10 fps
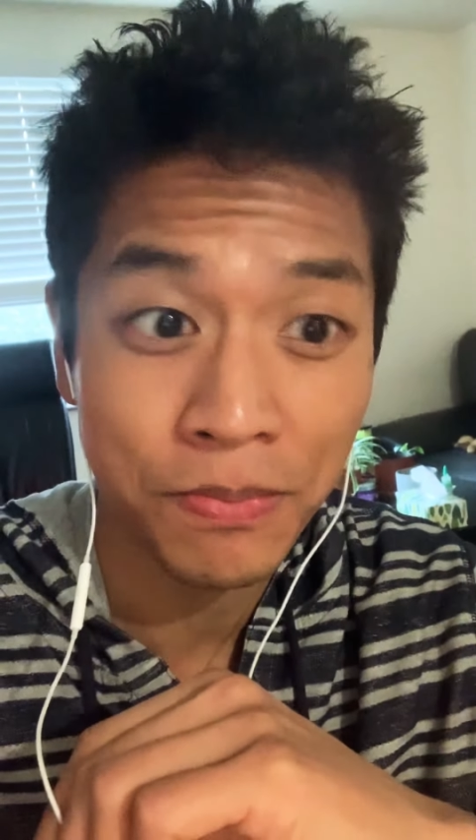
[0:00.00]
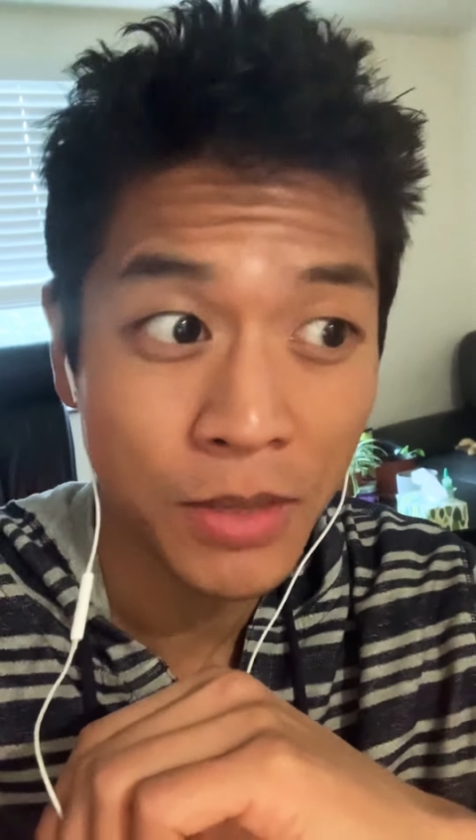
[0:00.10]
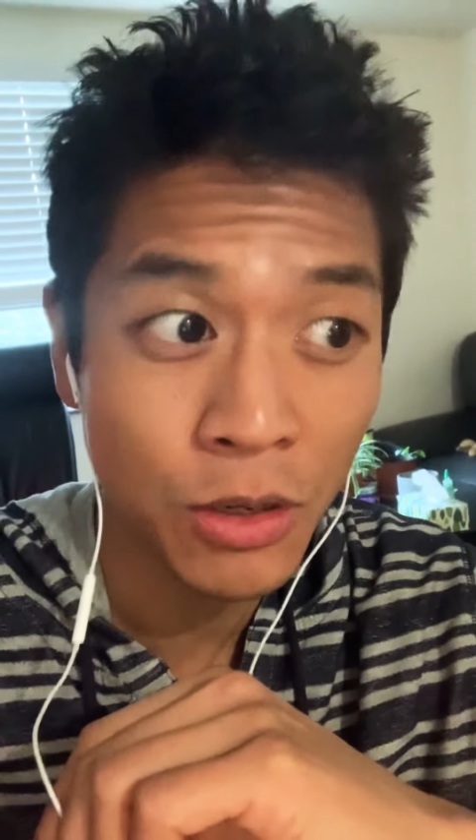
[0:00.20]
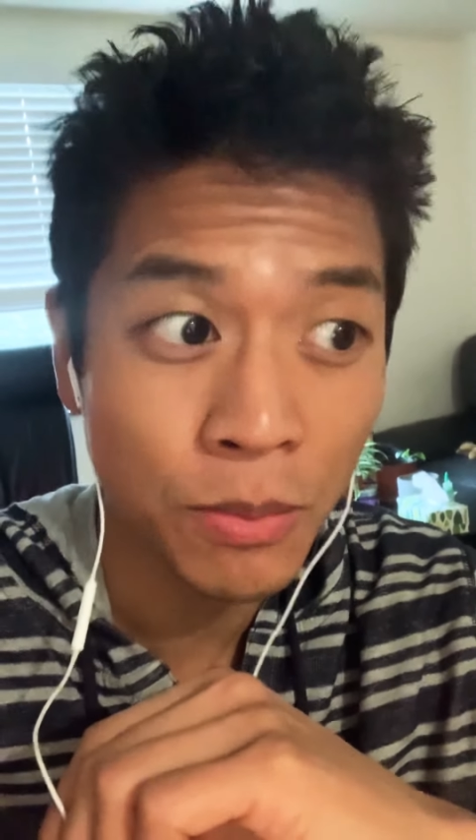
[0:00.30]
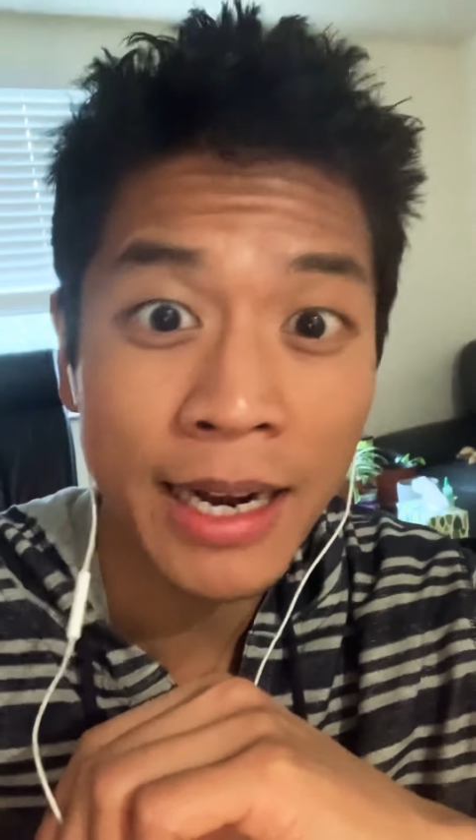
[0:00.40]

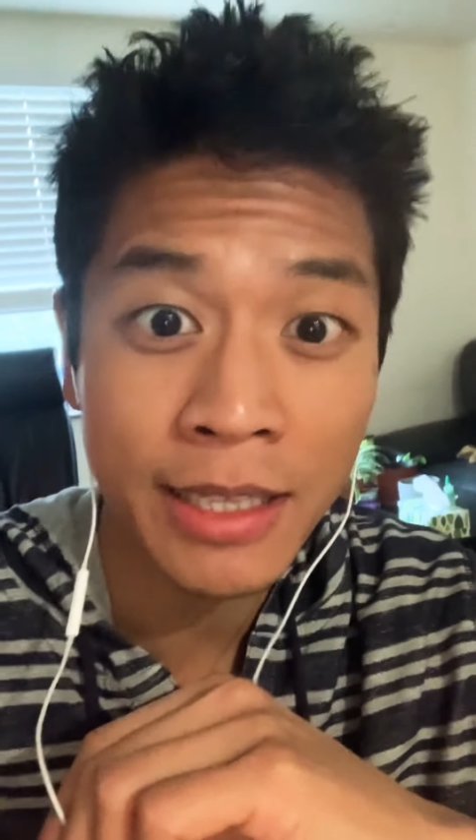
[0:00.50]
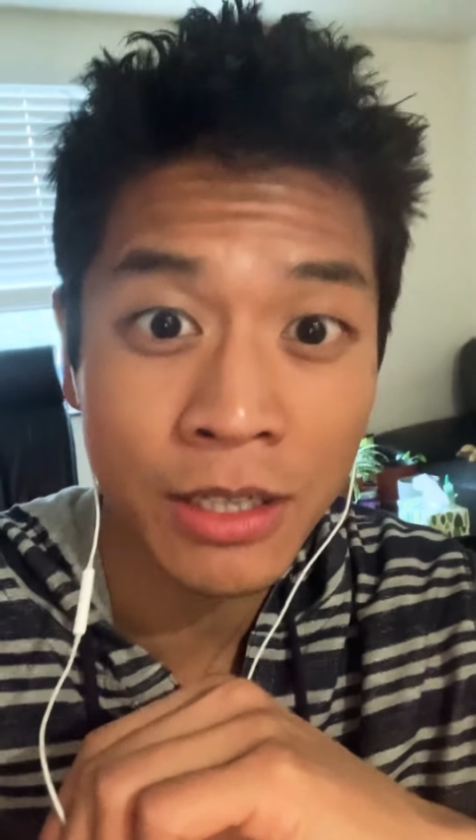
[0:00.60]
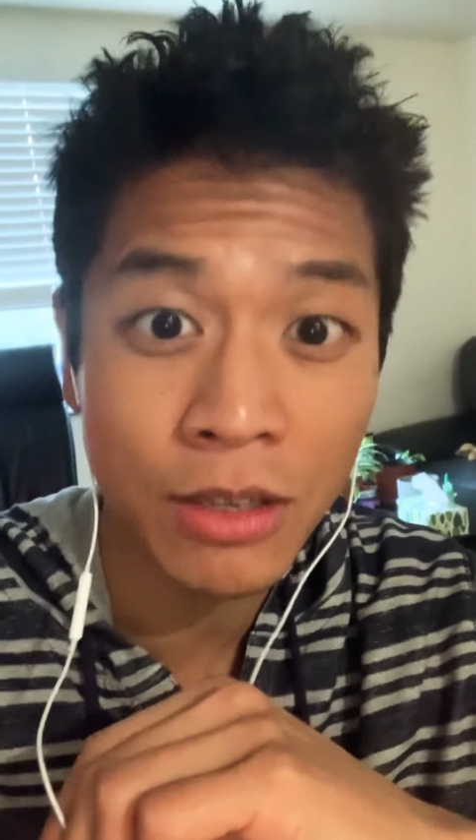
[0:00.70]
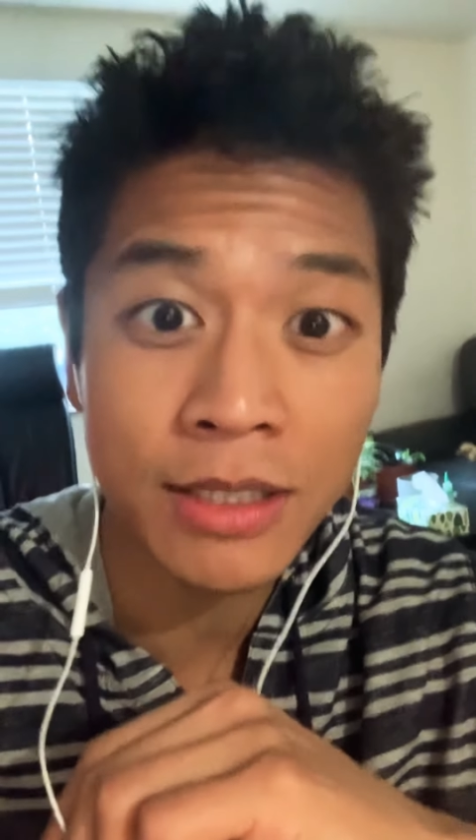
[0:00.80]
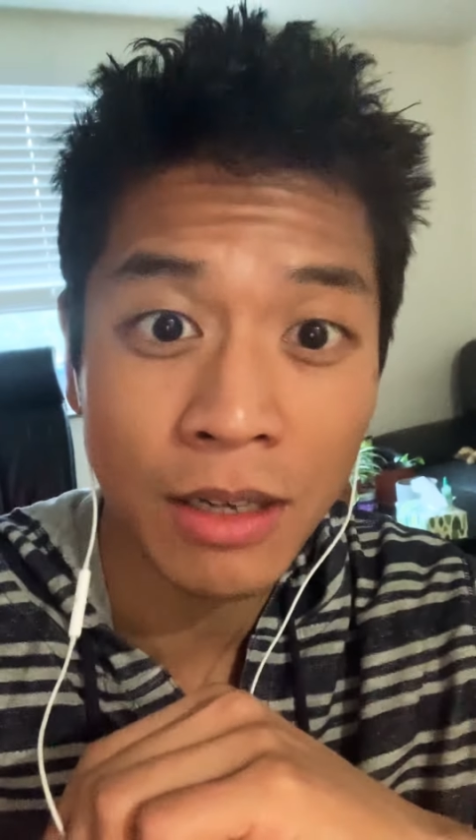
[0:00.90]
your body
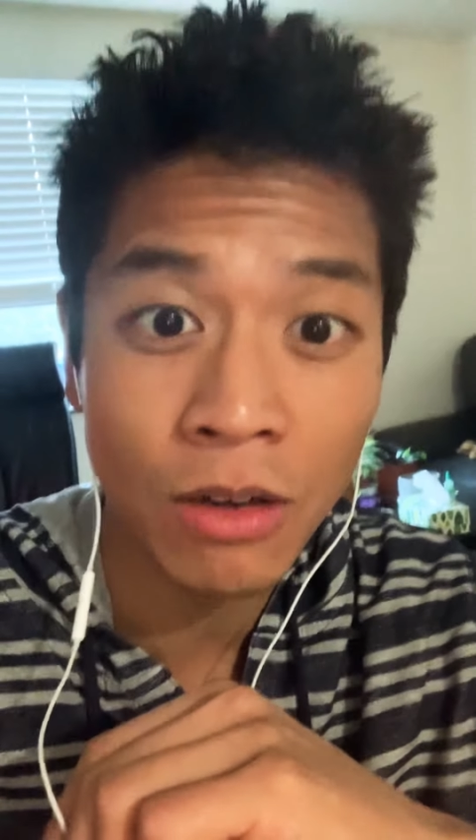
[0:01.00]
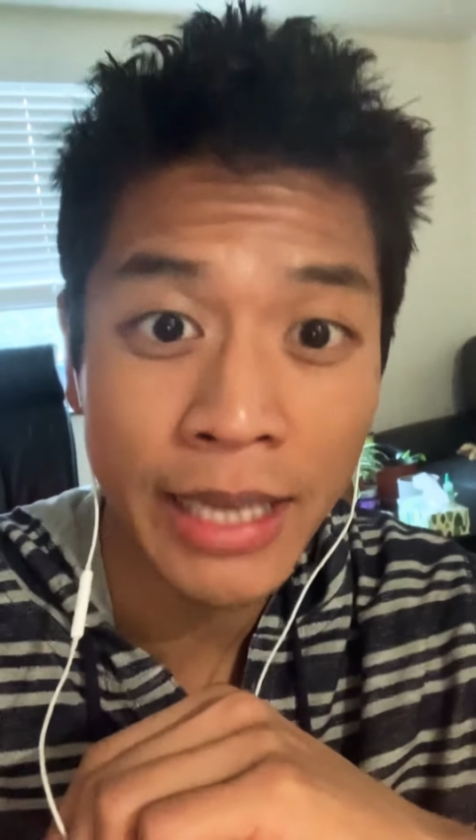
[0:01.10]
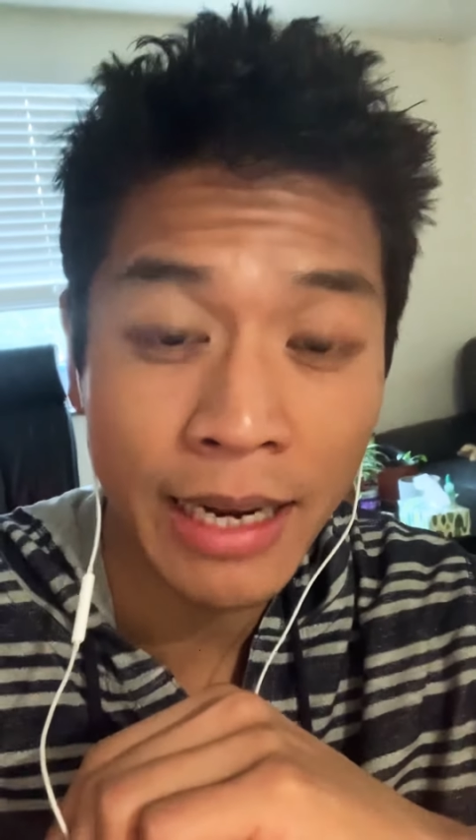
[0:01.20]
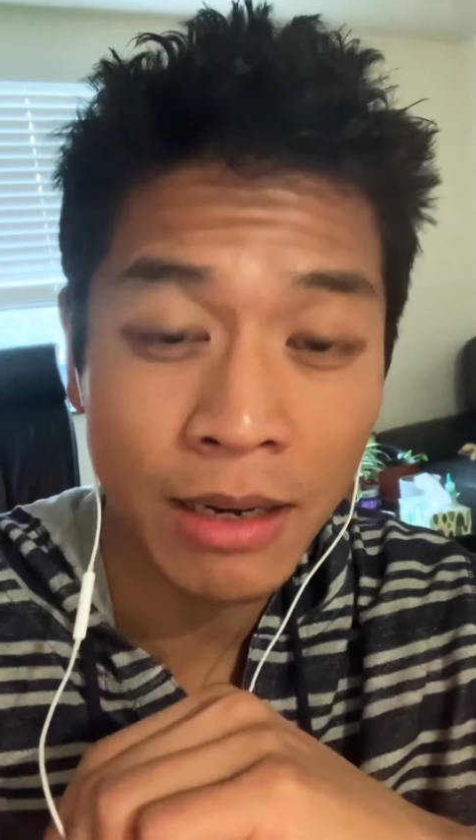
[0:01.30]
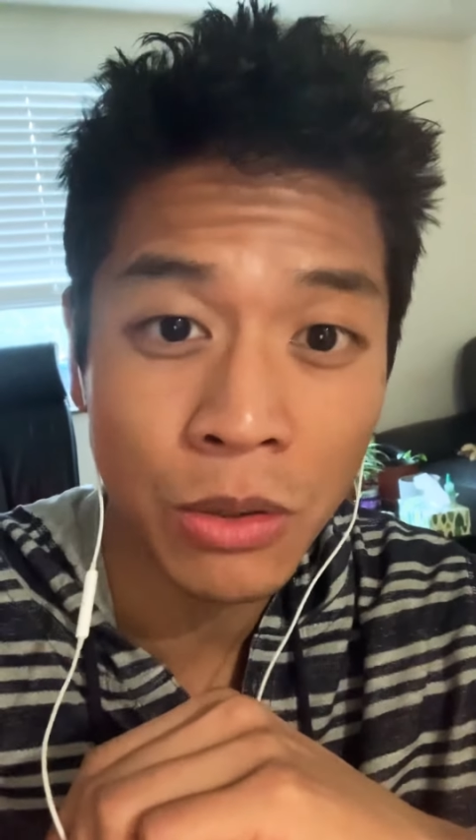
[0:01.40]
turns all
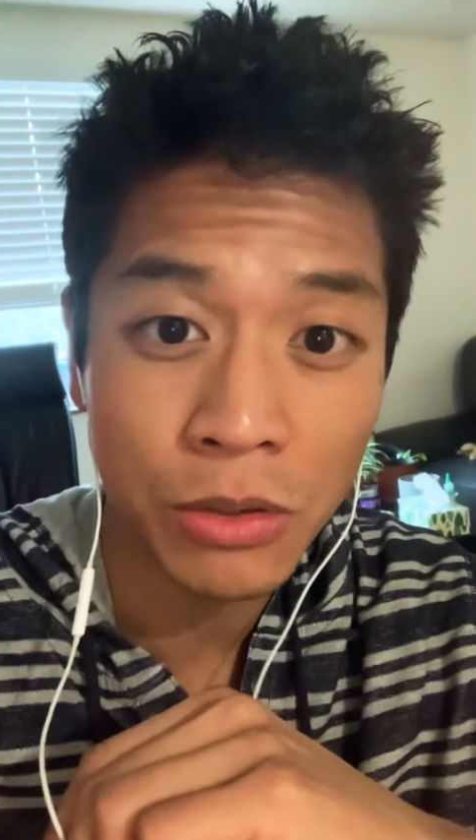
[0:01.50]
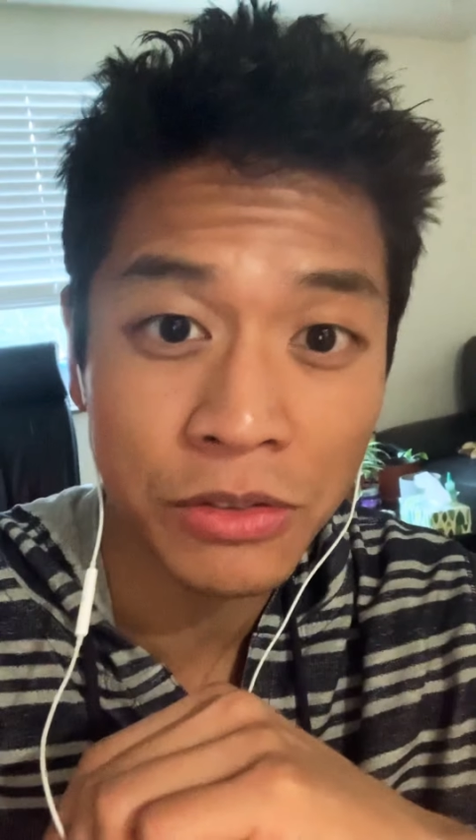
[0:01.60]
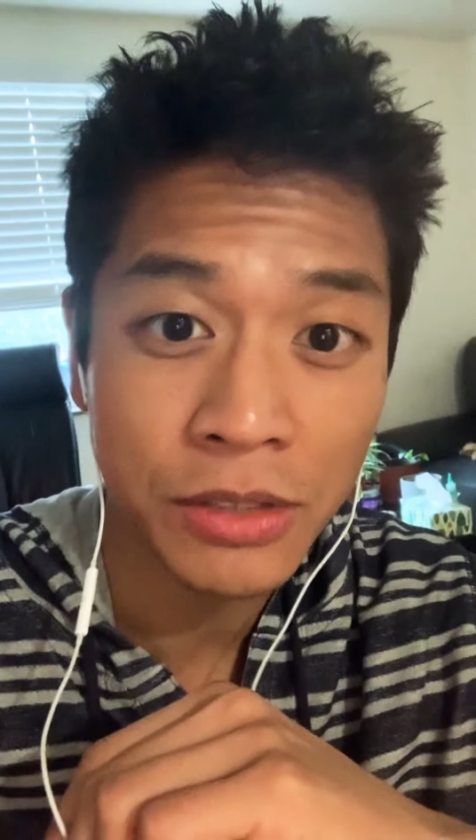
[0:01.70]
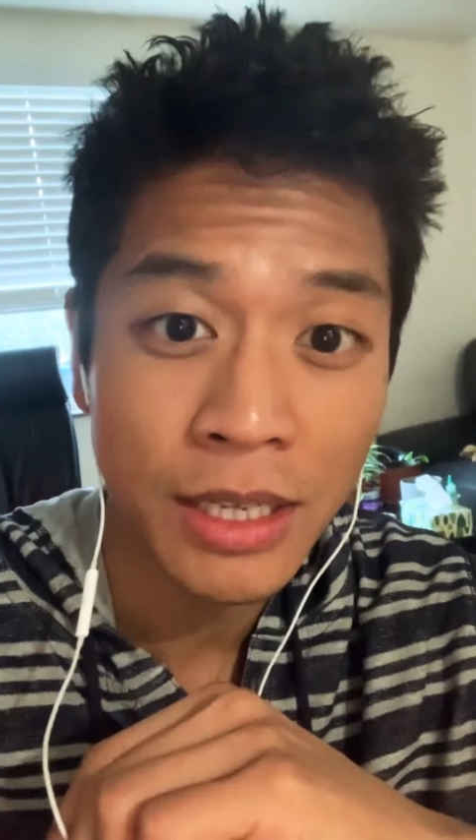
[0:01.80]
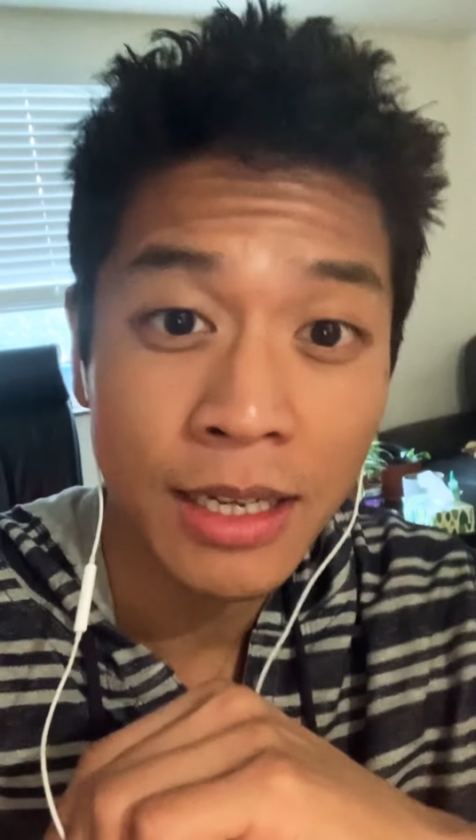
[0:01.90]
that glucose